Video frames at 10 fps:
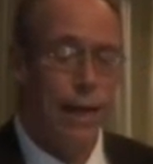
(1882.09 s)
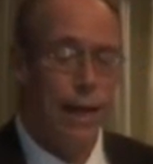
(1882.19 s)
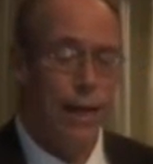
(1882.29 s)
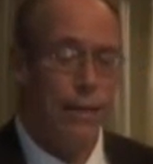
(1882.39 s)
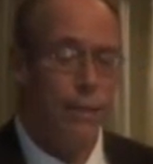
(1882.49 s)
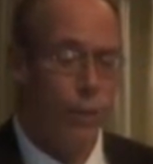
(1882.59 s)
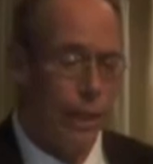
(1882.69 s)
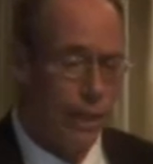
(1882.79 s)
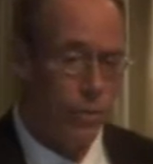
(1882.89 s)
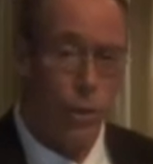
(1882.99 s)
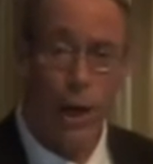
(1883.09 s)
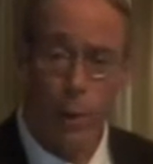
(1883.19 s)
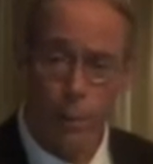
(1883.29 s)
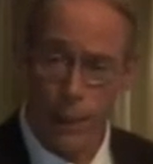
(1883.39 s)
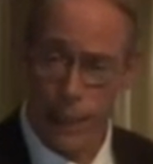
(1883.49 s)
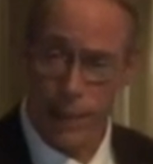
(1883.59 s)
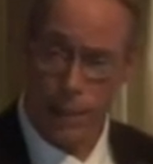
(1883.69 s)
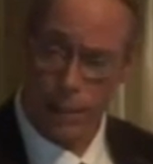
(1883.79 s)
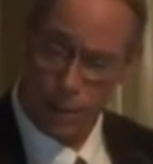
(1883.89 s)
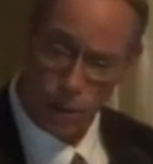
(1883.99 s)
And I said, we need your help
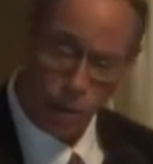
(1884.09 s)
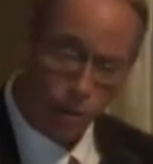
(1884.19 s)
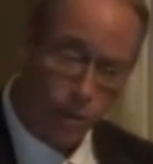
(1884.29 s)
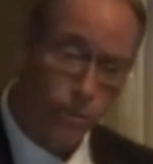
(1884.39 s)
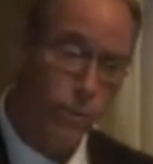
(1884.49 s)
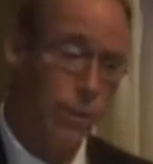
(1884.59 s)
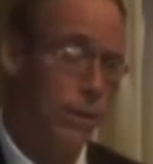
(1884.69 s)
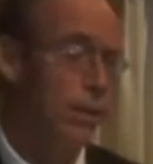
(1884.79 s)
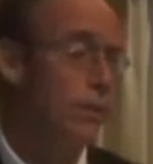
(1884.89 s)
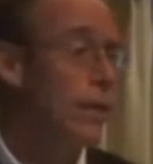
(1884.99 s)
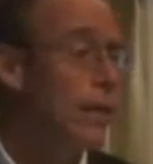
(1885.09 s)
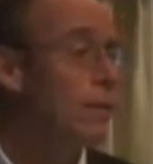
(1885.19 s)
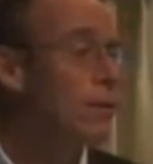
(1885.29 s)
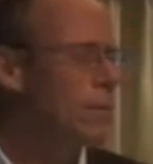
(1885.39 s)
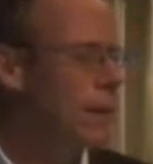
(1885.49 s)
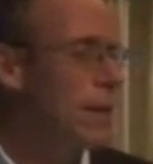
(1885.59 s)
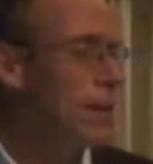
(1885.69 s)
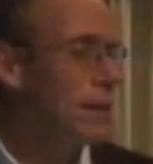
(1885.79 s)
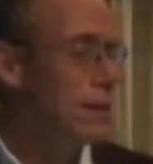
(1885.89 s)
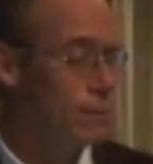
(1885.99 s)
in disclosing this. And he looked at me,
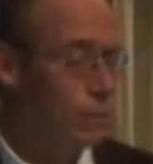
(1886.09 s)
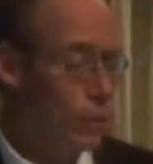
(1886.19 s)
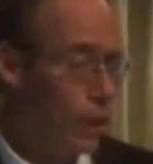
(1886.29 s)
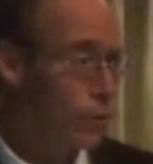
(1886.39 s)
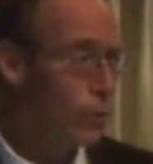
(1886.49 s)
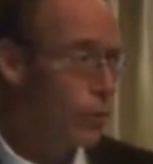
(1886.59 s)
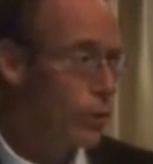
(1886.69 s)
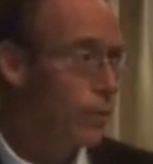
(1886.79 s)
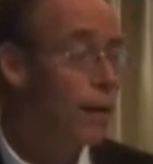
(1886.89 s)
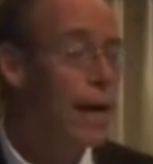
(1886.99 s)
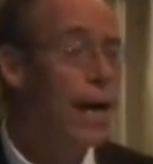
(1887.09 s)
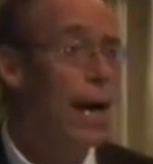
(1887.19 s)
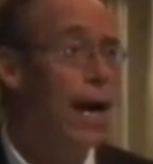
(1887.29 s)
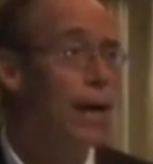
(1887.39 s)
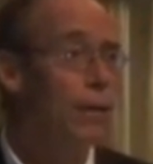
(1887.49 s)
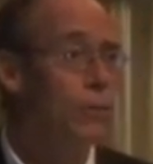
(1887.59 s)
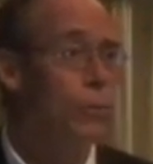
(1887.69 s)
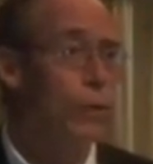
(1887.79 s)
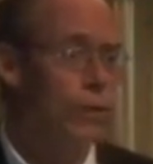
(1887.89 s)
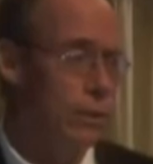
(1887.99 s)
he says, well, Dr. Greer, how do
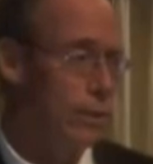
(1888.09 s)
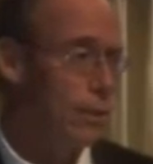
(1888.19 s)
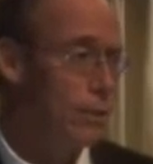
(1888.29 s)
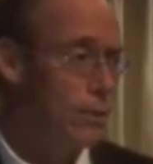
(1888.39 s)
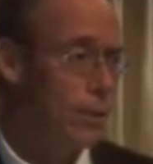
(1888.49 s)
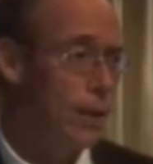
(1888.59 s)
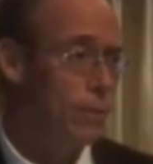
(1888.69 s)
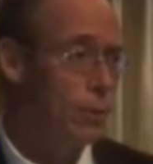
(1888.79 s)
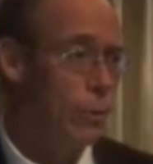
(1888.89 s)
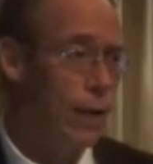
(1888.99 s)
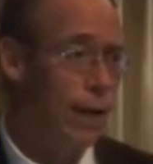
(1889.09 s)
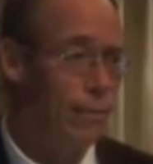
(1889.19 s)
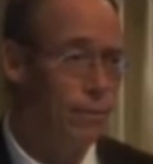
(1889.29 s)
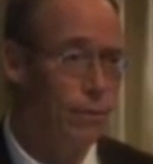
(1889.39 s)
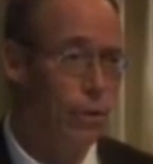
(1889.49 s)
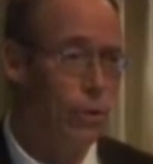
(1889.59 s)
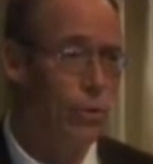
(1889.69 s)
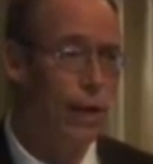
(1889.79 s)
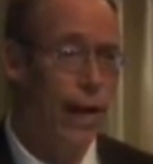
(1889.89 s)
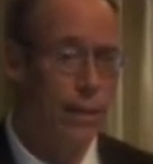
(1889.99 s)
we disclose that which we have no
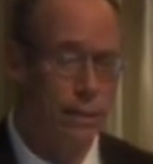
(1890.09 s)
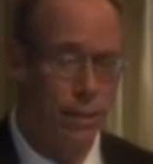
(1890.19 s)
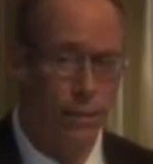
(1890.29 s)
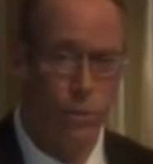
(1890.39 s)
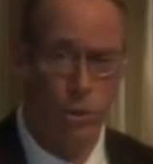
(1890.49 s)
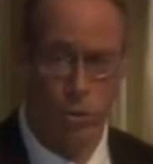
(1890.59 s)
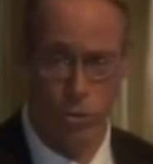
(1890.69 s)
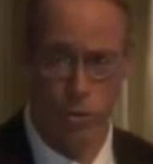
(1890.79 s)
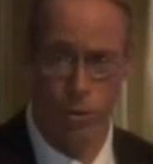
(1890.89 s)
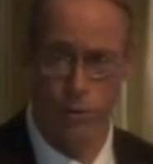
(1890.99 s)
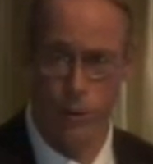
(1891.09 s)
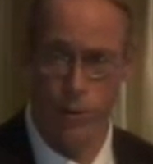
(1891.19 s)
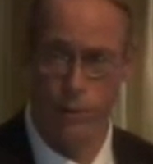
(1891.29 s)
access or control over?